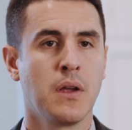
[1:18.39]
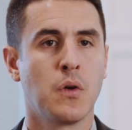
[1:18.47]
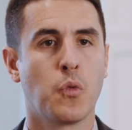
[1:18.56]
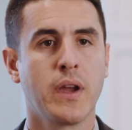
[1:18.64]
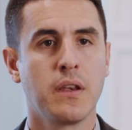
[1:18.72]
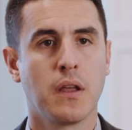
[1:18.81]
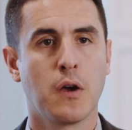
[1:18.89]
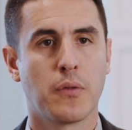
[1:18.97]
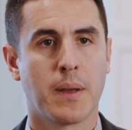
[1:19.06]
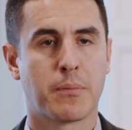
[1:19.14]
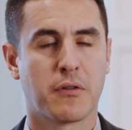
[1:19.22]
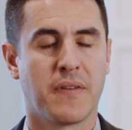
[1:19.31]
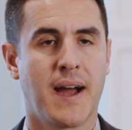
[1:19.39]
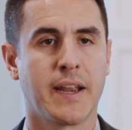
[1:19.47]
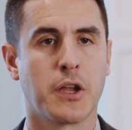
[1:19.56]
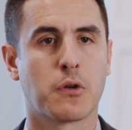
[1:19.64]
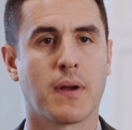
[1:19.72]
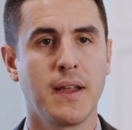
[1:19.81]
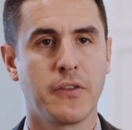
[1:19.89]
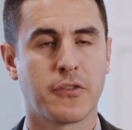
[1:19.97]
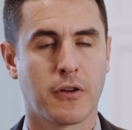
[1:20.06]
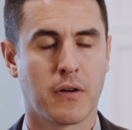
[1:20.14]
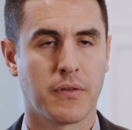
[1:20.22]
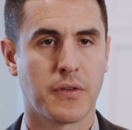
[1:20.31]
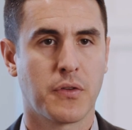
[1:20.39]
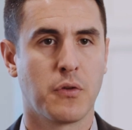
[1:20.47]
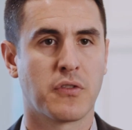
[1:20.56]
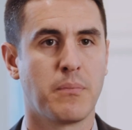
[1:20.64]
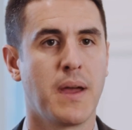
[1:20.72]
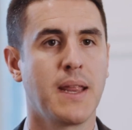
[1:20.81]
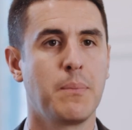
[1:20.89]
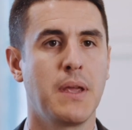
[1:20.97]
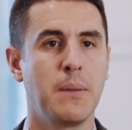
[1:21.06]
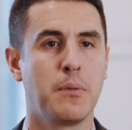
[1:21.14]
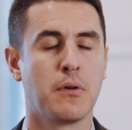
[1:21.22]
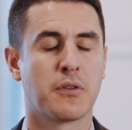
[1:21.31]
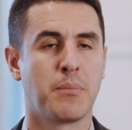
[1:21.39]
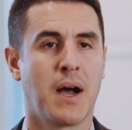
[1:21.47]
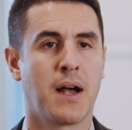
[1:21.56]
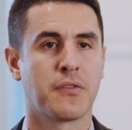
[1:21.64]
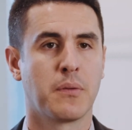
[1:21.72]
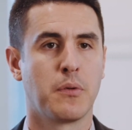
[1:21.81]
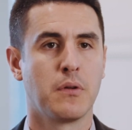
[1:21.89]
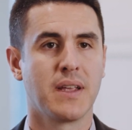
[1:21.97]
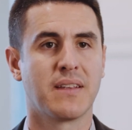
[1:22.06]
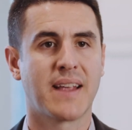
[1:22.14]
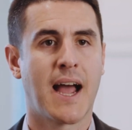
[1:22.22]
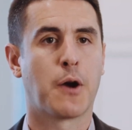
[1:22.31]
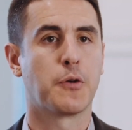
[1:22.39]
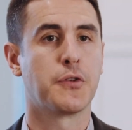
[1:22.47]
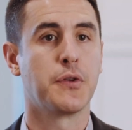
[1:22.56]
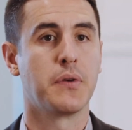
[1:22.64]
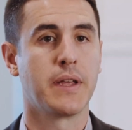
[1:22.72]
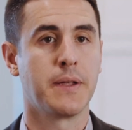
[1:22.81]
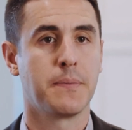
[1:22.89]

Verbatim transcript: We know that providing great service to as many people as possible is our duty.